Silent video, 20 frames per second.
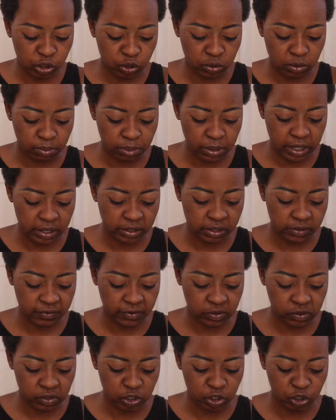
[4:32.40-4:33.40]
to apply this
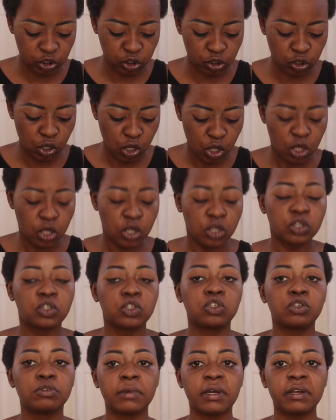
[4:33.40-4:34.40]
foundation
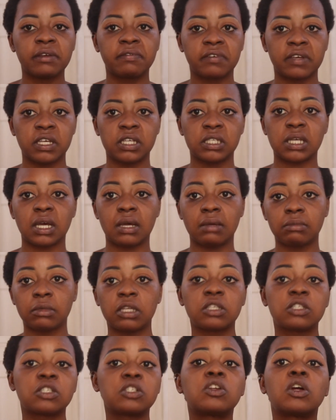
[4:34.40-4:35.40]
to my face. I'm gonna
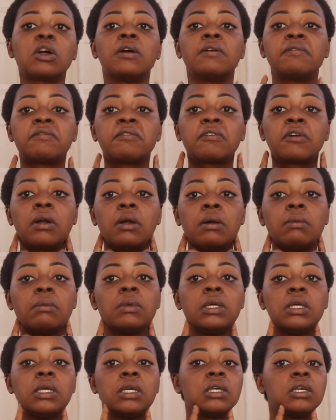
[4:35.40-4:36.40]
start from
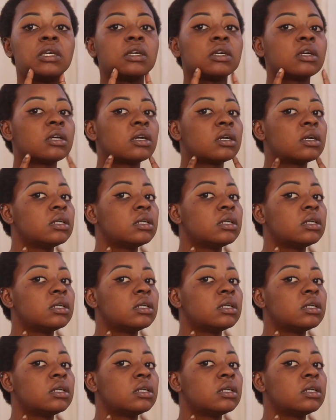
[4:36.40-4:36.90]
here